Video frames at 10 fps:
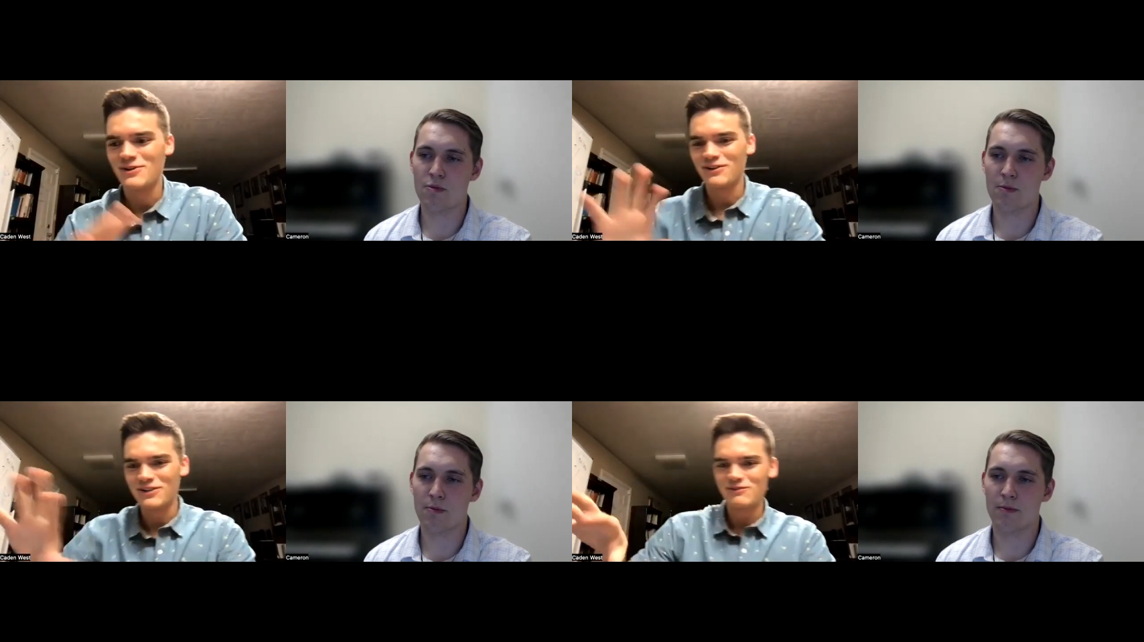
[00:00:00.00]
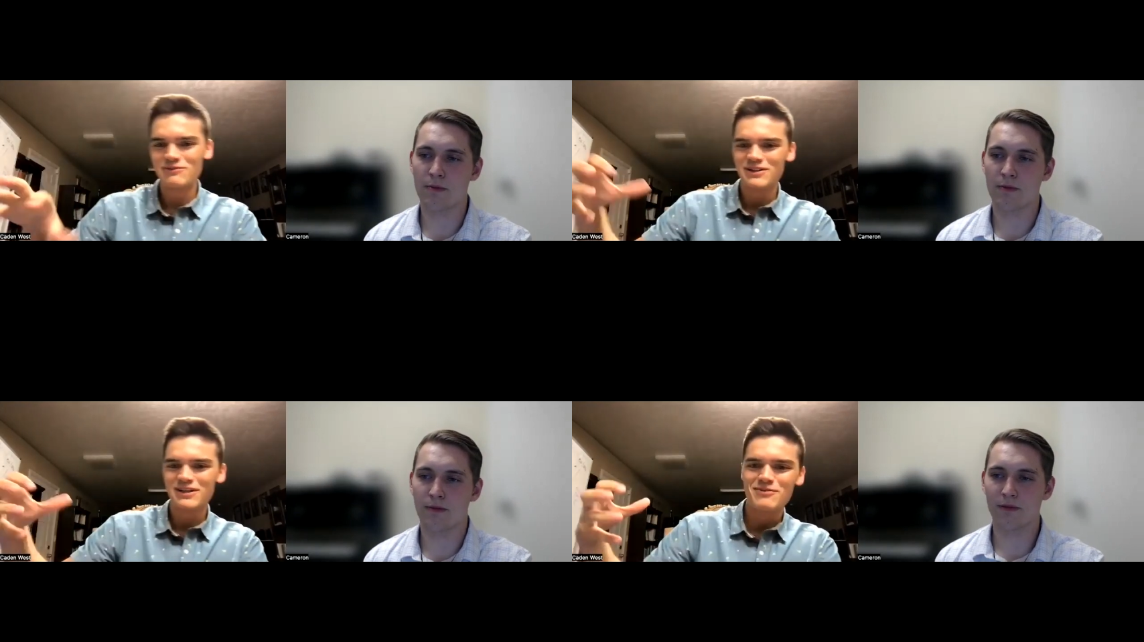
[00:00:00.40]
Speaker 1: or you're
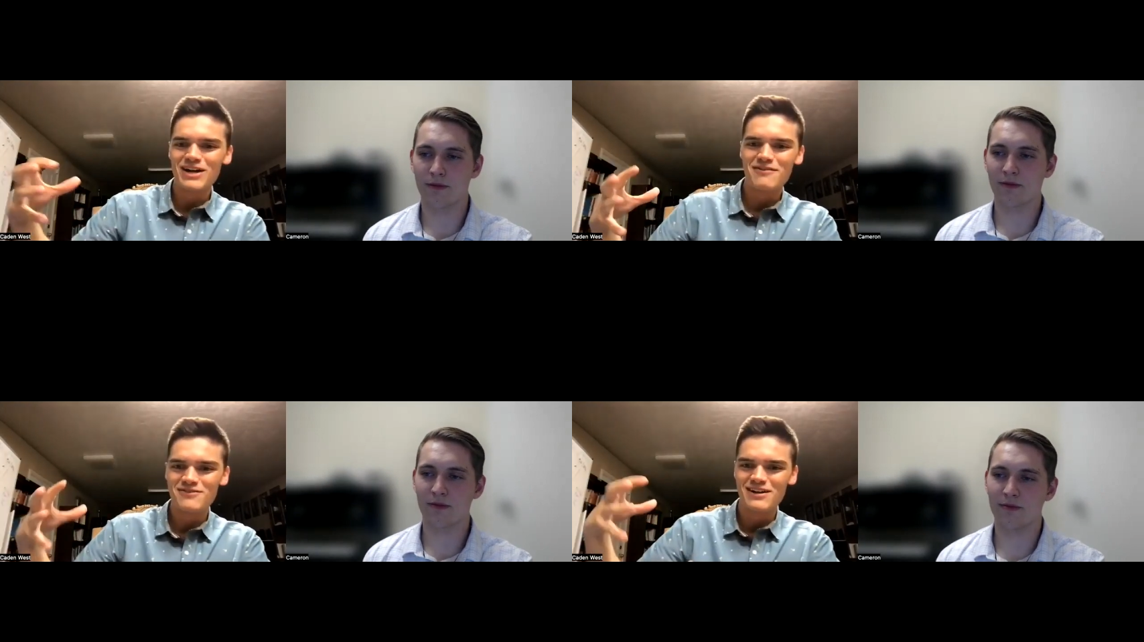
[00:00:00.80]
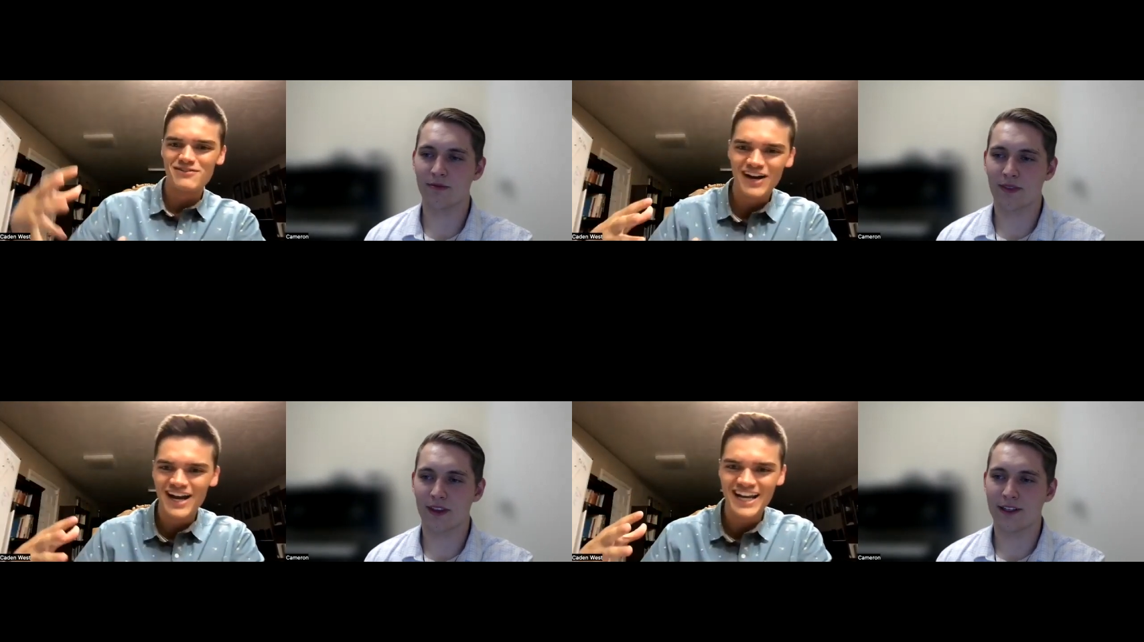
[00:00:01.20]
you're coming off very
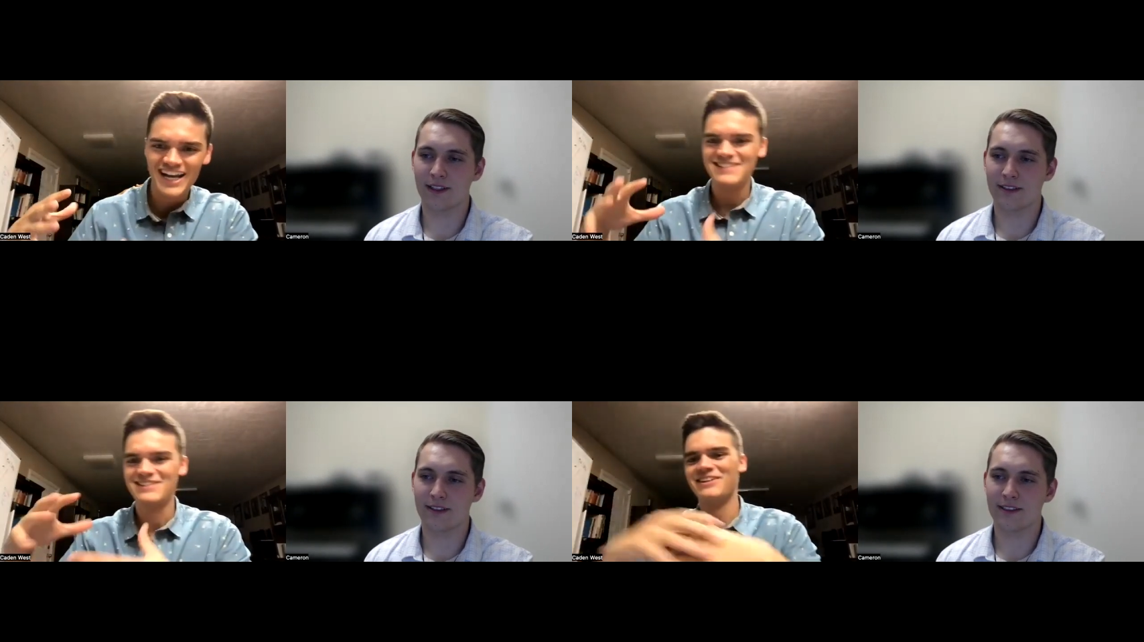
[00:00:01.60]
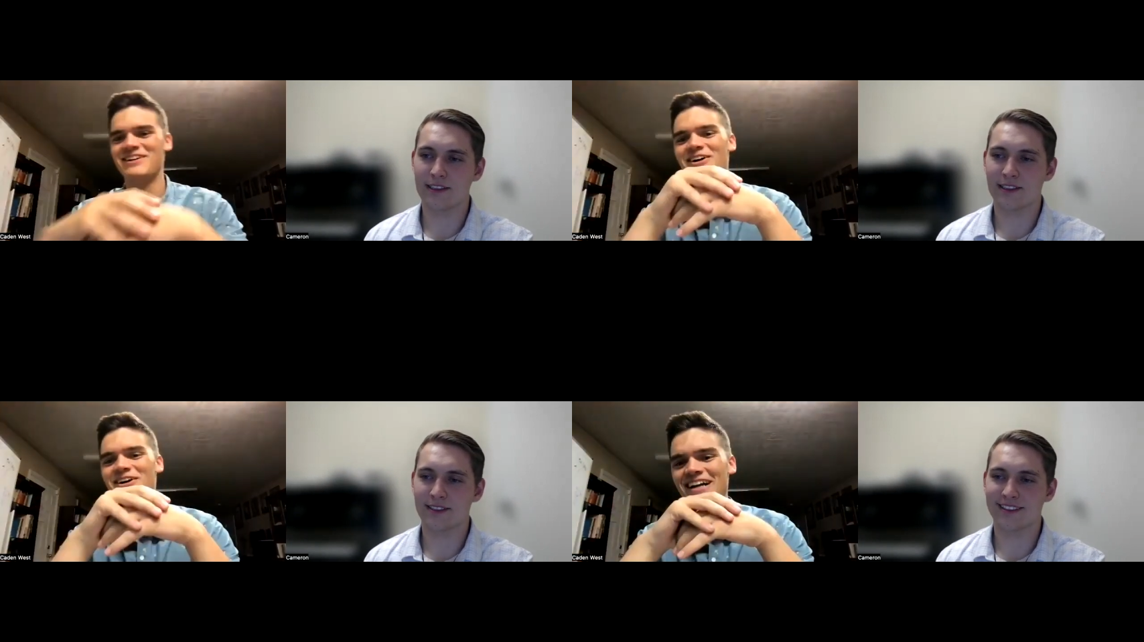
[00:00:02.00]
finance, or
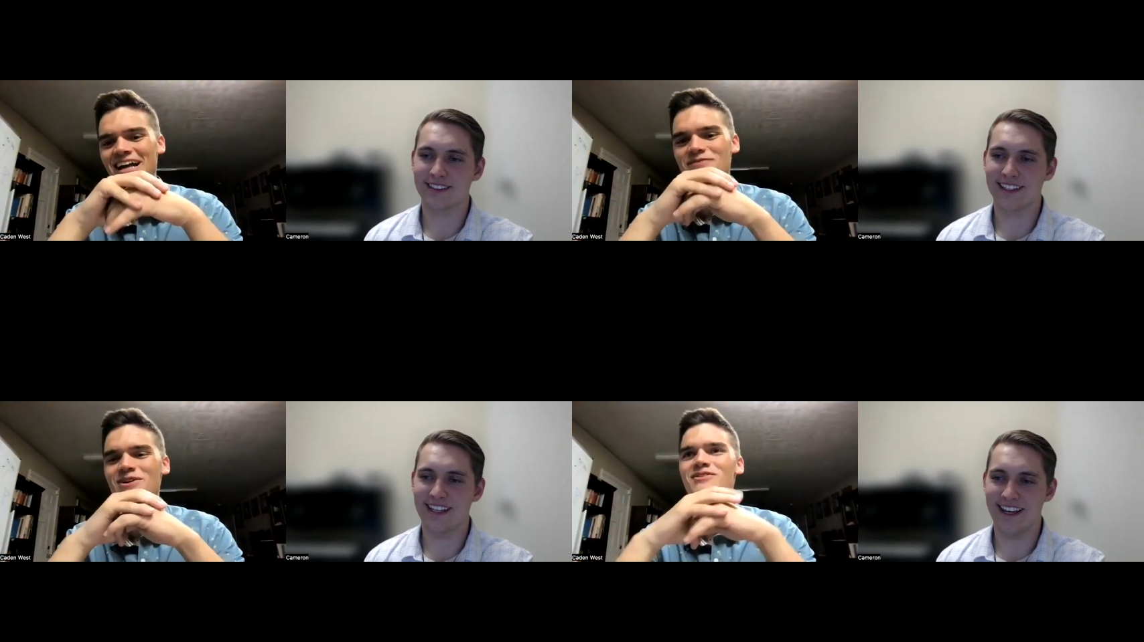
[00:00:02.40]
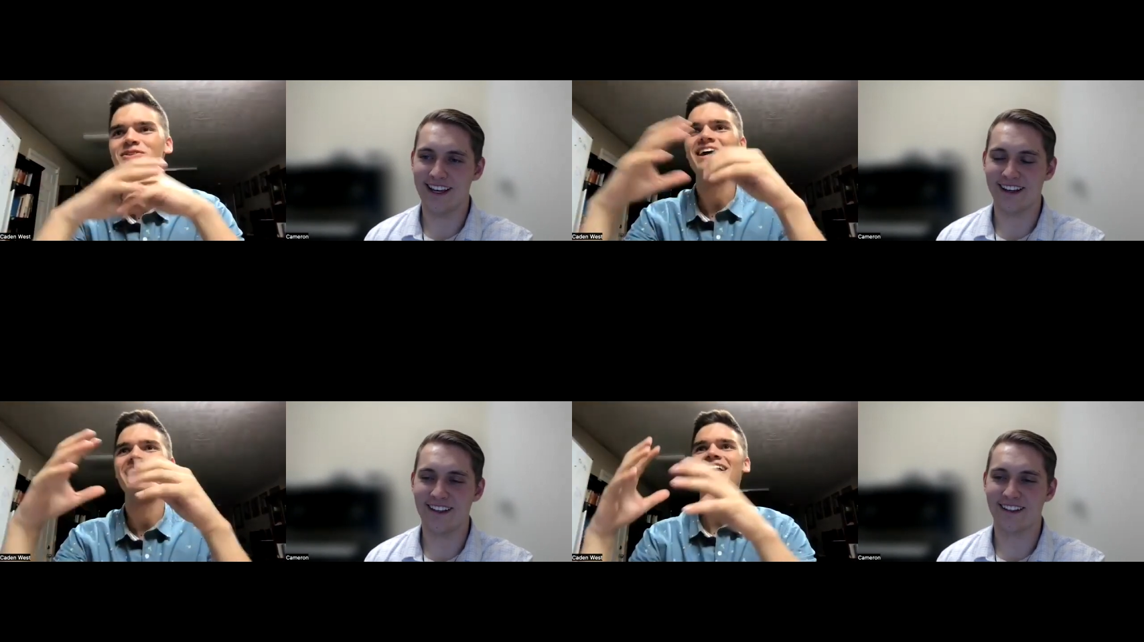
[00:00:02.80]
or have yeah. you ever
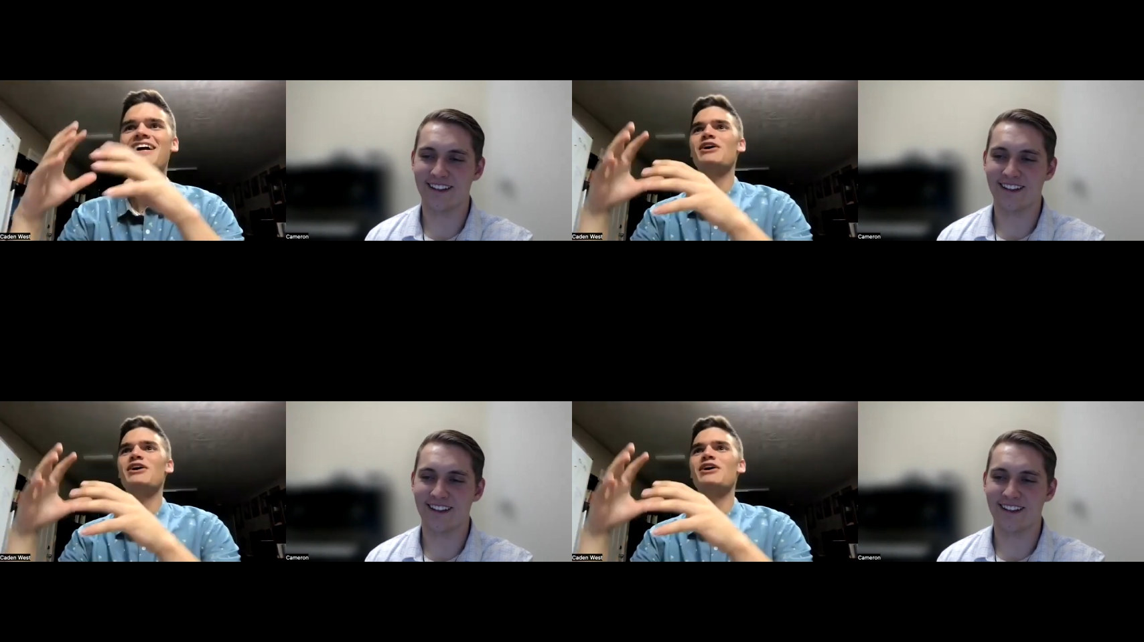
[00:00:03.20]
like